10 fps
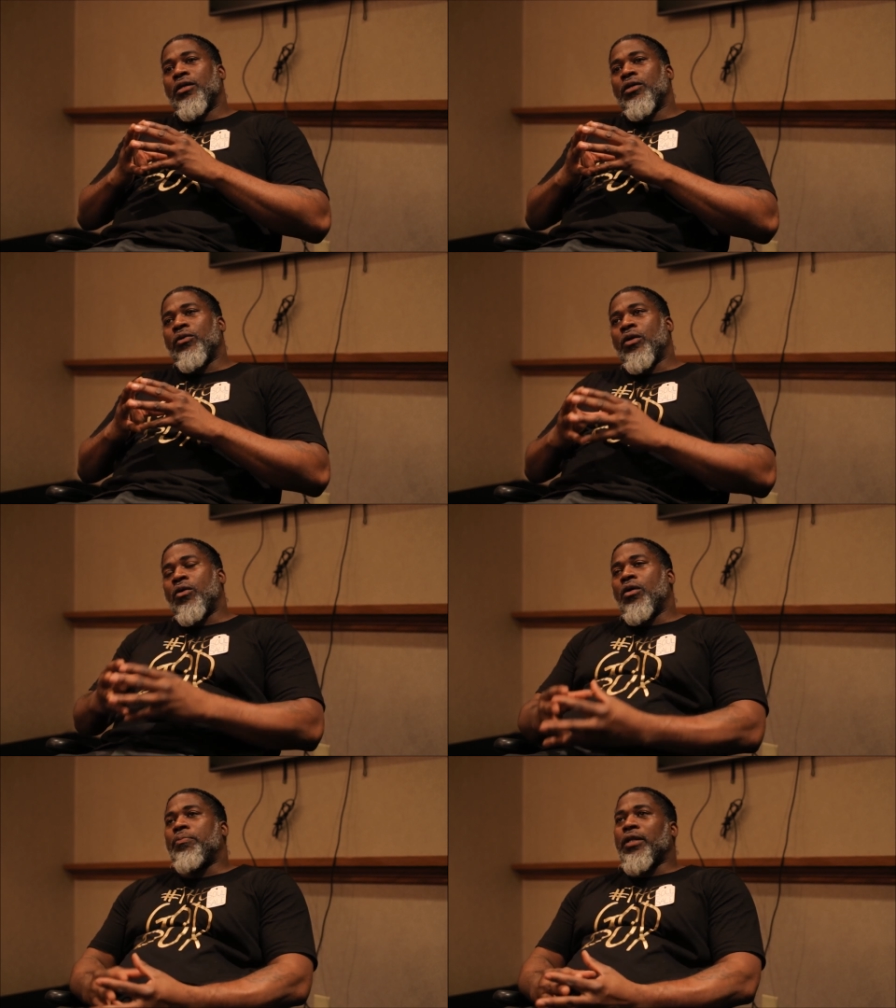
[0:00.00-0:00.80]
You
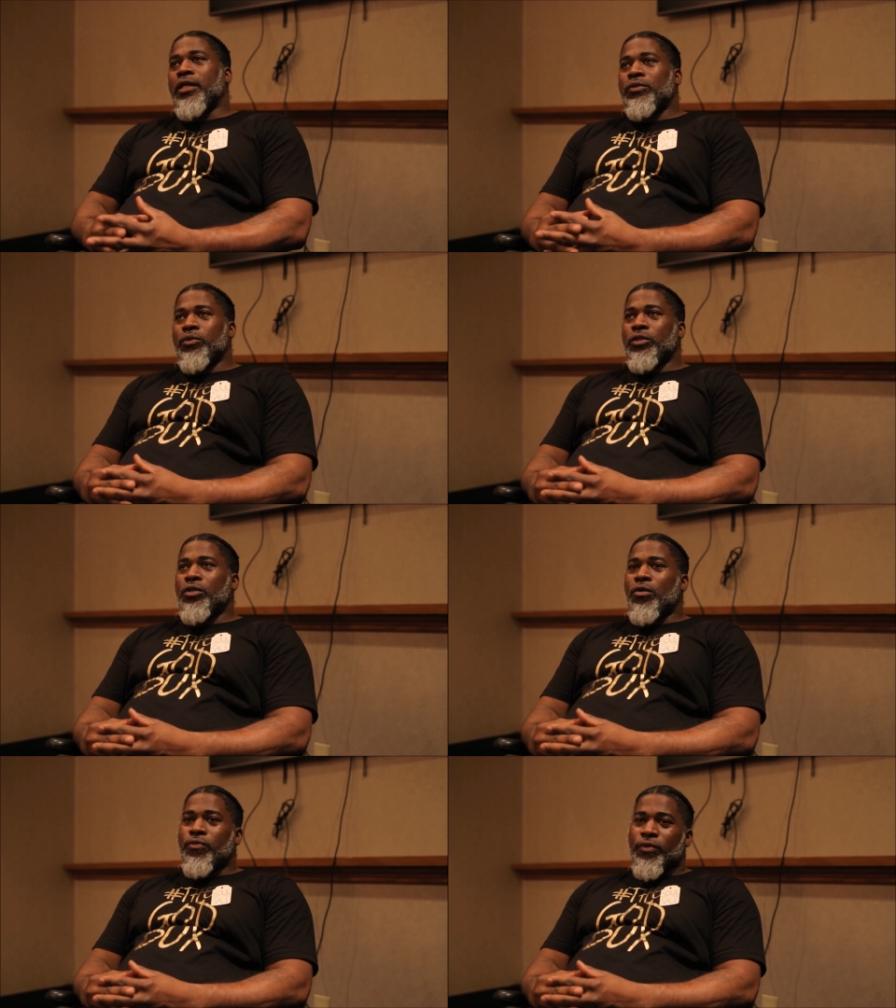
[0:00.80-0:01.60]
know, a place where you
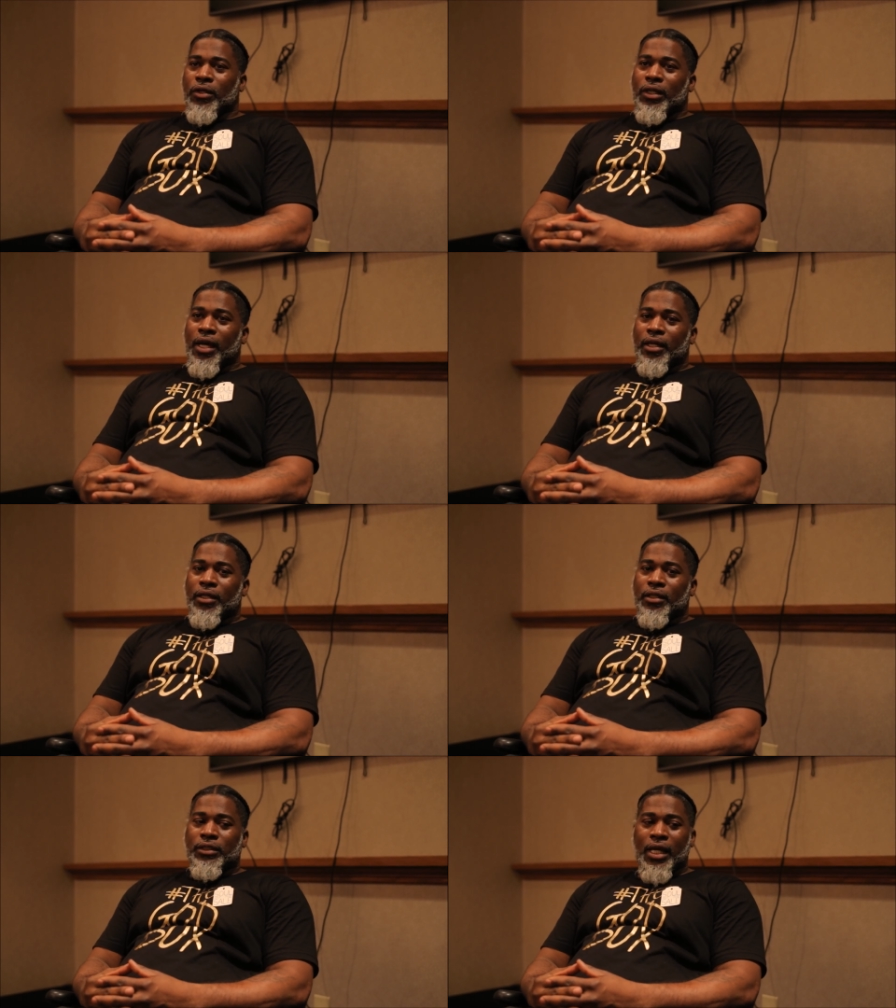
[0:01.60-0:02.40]
don't feel
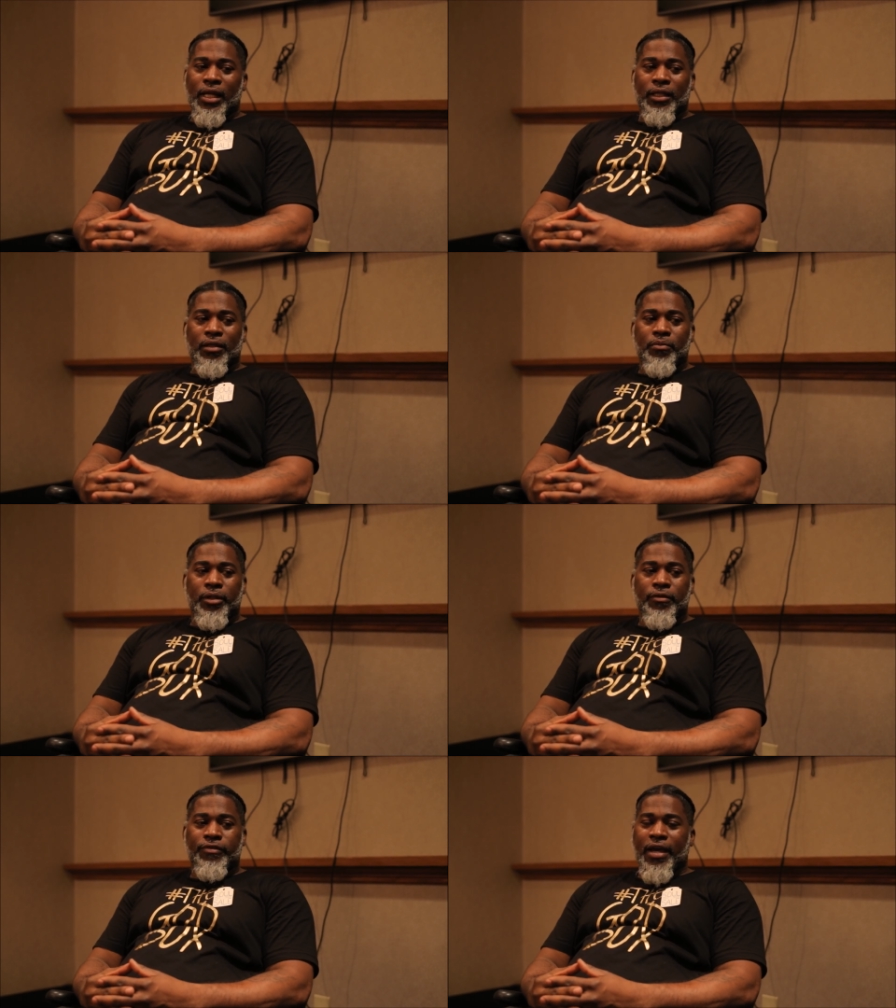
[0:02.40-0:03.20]
like your talent can
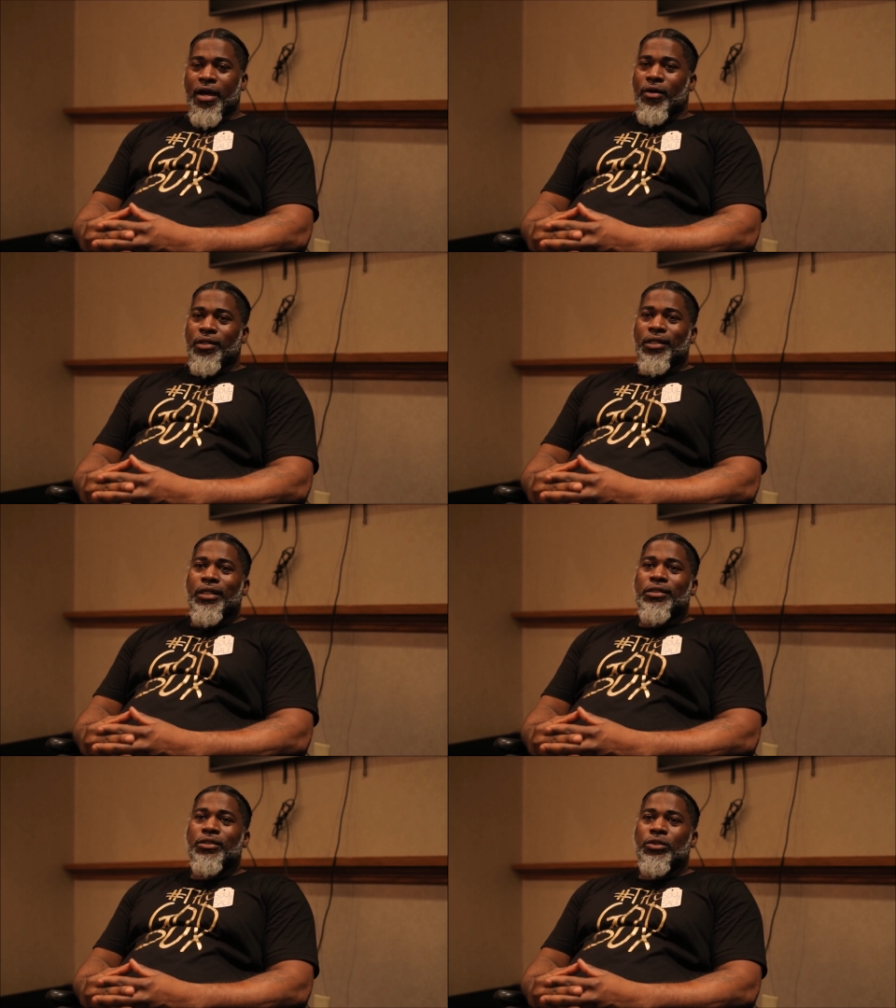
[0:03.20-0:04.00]
be found or
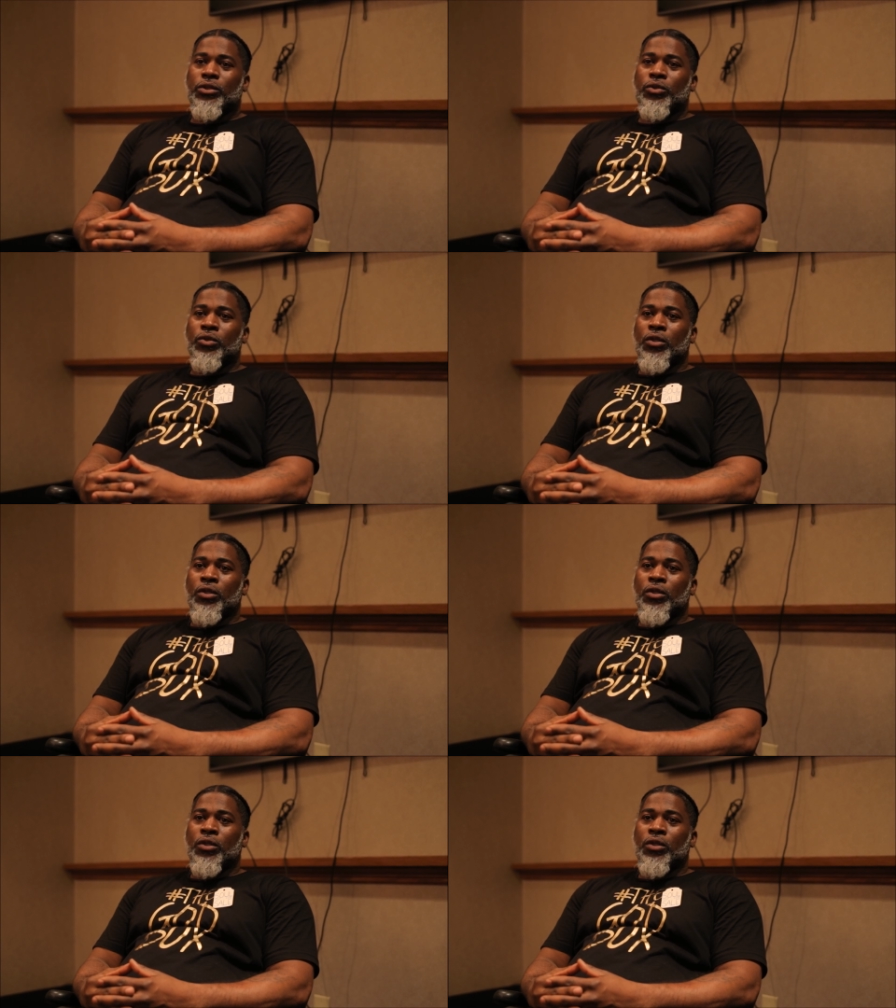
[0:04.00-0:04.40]
listened to.